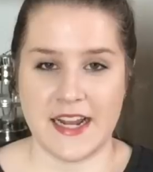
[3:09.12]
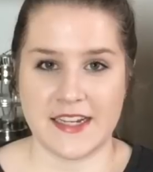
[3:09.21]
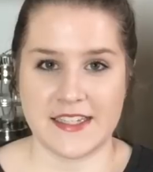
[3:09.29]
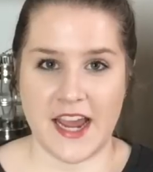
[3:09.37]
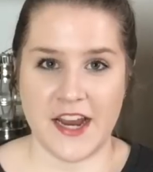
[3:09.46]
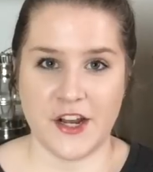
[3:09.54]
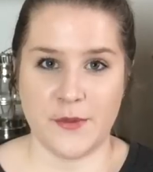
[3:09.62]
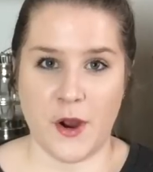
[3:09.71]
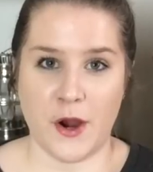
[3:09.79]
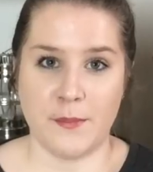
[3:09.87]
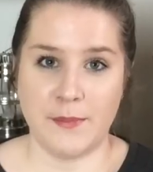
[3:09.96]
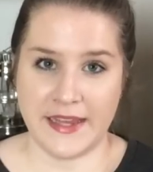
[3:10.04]
The next item
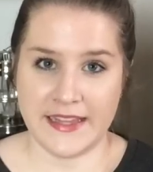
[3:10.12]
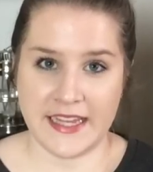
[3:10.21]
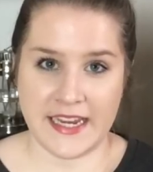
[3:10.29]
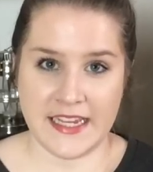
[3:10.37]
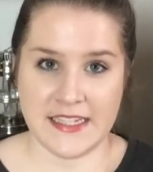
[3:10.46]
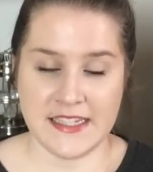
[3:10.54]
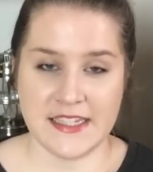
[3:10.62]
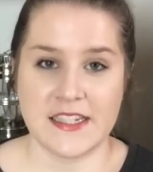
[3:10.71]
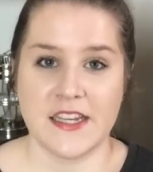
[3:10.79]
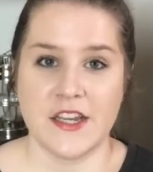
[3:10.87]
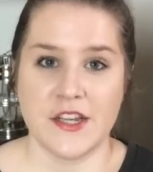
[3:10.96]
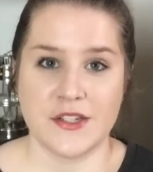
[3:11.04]
are bed linens.
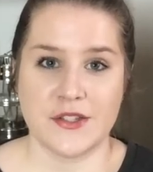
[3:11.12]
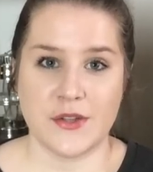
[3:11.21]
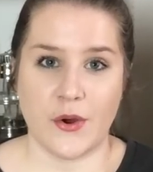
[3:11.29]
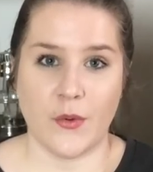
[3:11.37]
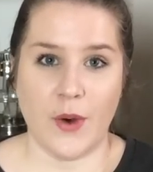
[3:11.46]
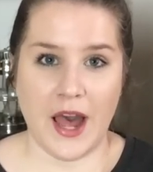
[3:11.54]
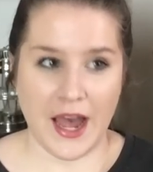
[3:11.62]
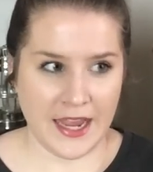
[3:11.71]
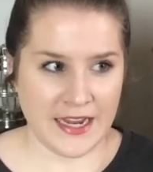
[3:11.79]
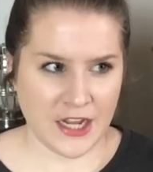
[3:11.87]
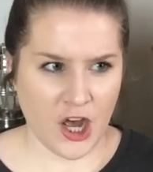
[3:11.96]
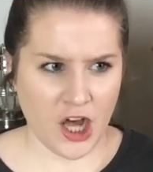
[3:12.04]
So
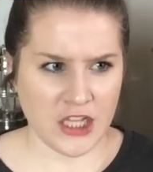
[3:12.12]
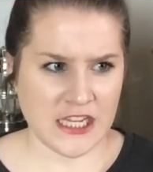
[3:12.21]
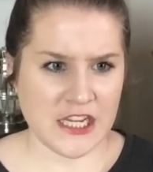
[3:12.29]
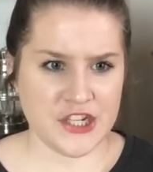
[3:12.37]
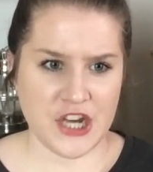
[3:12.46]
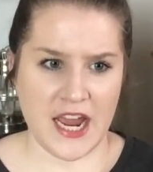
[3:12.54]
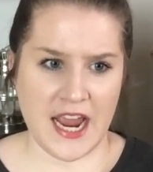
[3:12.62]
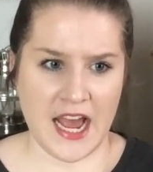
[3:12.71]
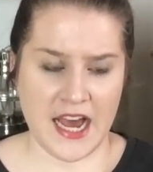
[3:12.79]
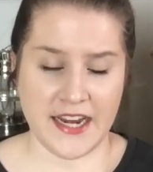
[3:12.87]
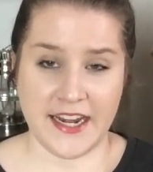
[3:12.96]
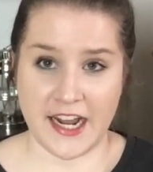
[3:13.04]
in college, I
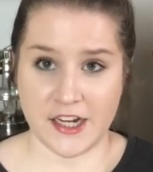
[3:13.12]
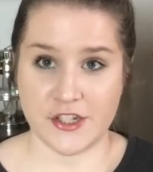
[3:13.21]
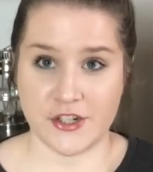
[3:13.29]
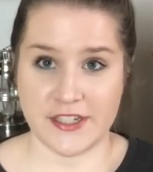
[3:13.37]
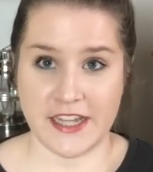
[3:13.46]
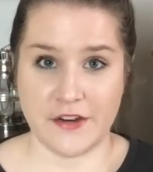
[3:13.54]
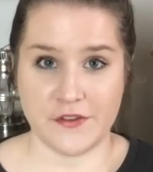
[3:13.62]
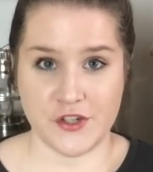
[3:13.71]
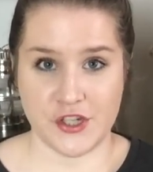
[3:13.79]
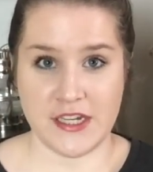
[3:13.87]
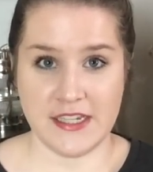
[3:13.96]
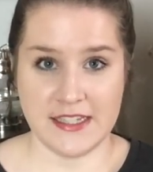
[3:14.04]
had an extra set of
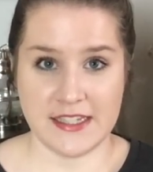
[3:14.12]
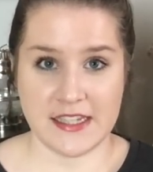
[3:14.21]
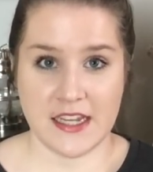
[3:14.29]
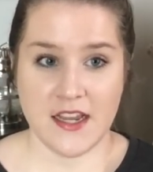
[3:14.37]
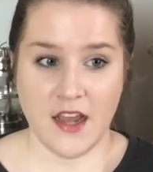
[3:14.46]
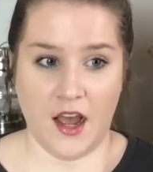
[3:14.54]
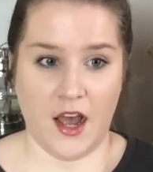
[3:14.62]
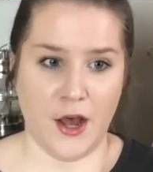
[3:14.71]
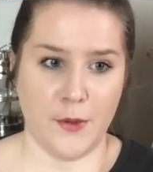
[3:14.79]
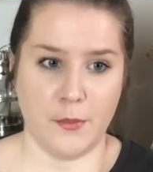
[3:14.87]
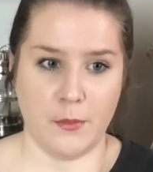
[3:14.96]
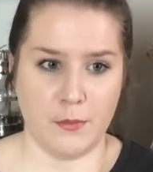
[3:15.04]
sheets
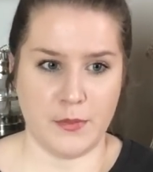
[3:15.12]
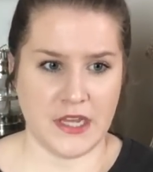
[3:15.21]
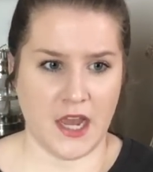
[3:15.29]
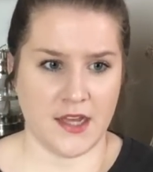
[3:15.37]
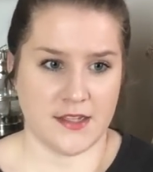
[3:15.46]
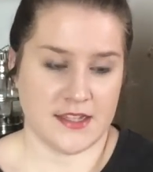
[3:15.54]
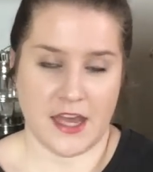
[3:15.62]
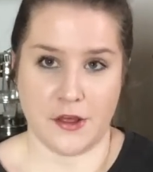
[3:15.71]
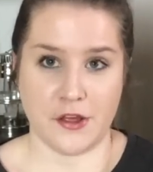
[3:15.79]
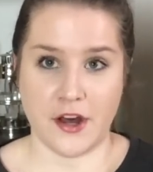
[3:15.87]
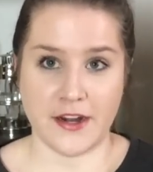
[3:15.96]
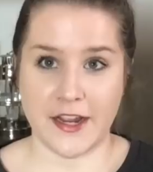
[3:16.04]
um, because I
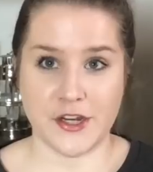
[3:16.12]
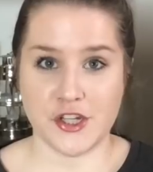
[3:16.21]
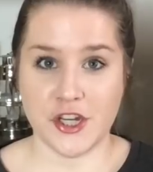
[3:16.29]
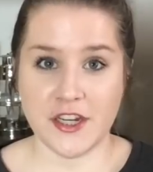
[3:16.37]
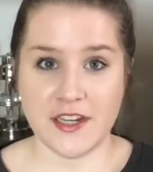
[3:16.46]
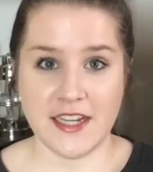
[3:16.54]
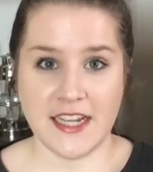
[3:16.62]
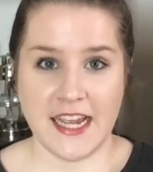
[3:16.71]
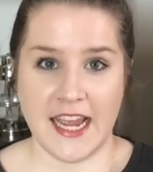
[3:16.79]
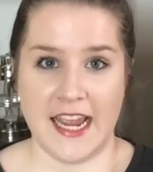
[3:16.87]
thought I should.